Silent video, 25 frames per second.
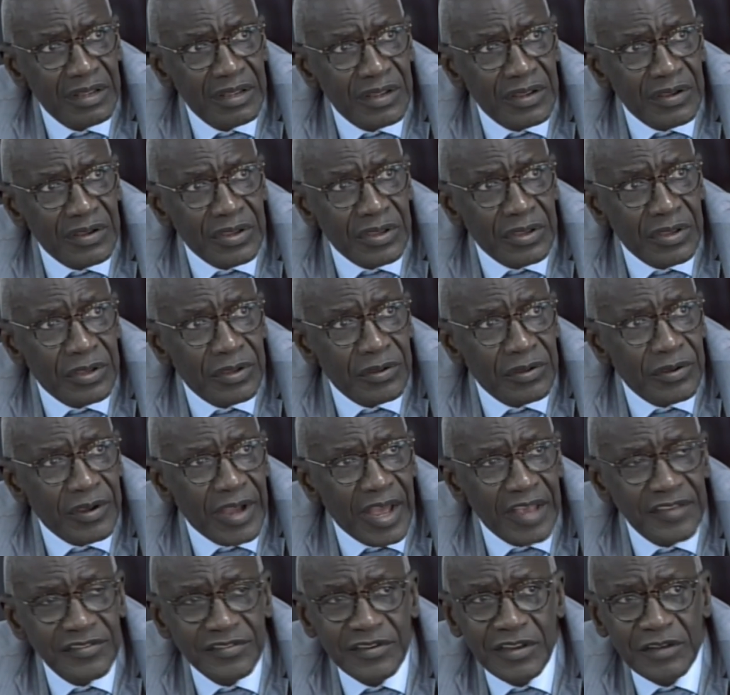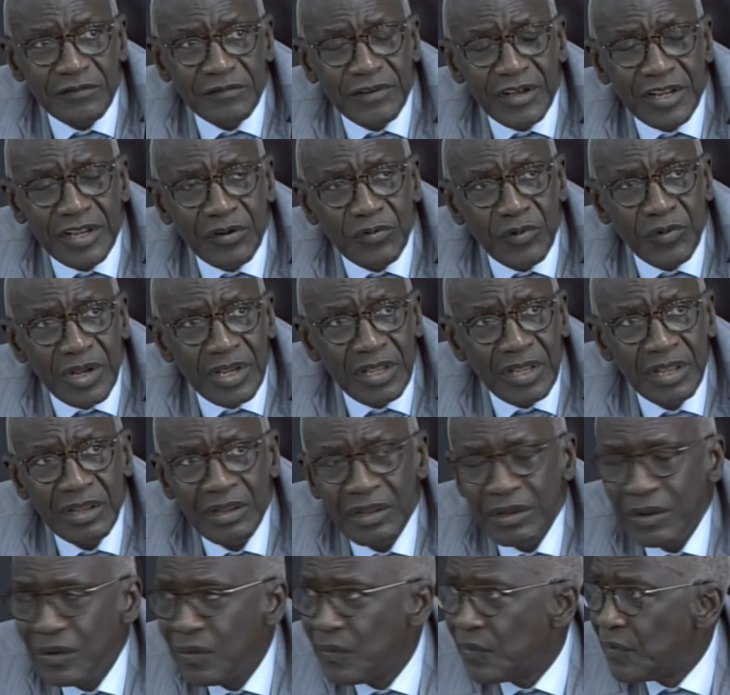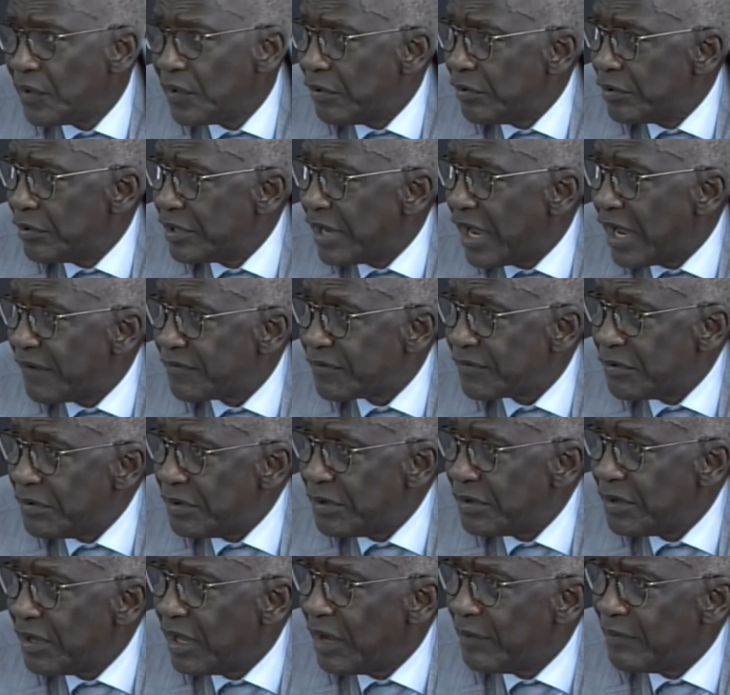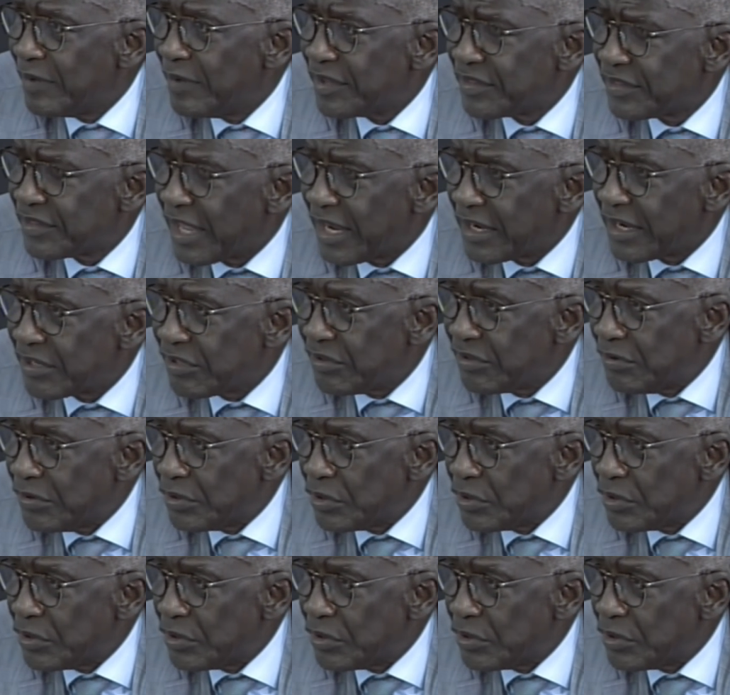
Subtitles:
You guys did very well. We would have to thank you.